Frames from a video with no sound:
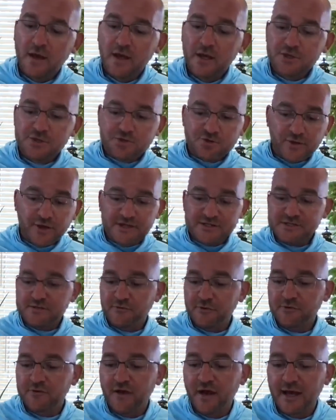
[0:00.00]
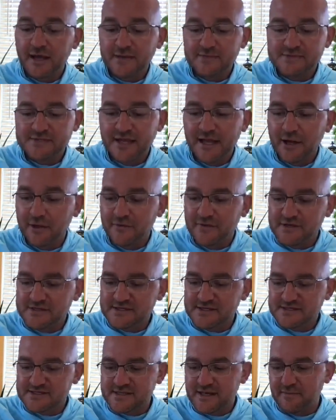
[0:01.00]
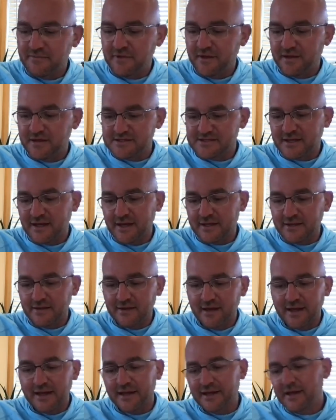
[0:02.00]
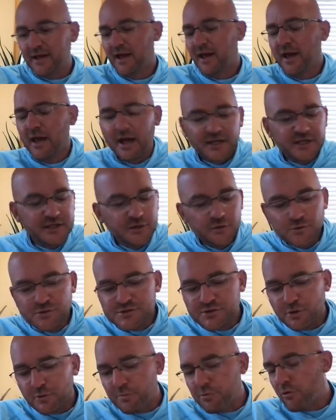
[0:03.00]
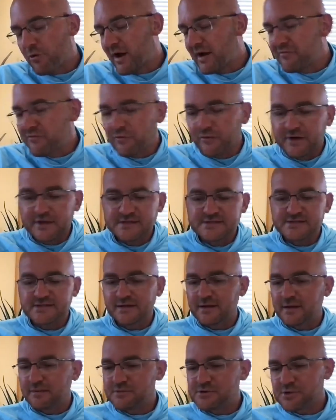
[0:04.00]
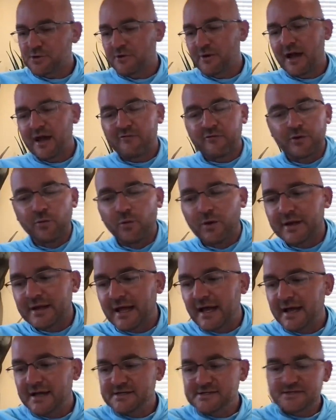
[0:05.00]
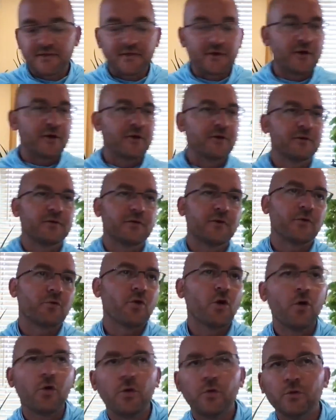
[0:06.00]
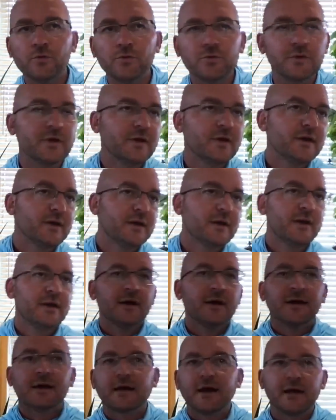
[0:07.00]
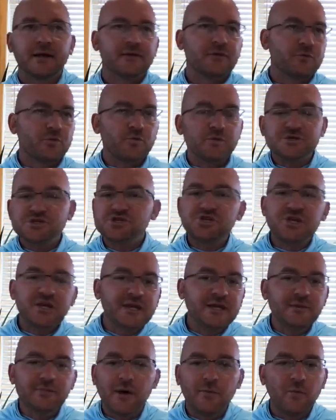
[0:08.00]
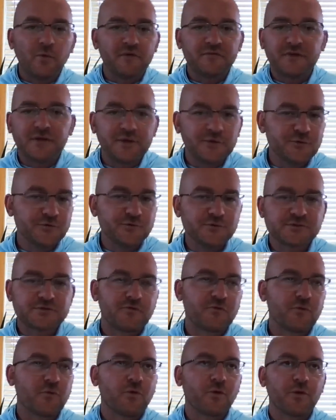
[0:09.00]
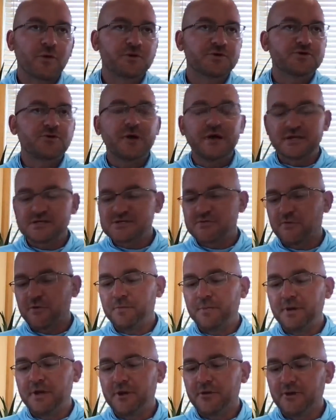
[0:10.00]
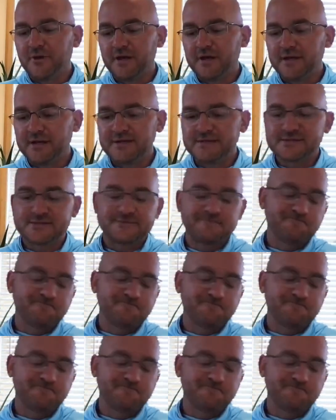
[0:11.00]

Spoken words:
Transfer times. Now, this is something, it's kind of like user preference, and I'm sure everyone has their own kind of regime on what they use for transfer periods.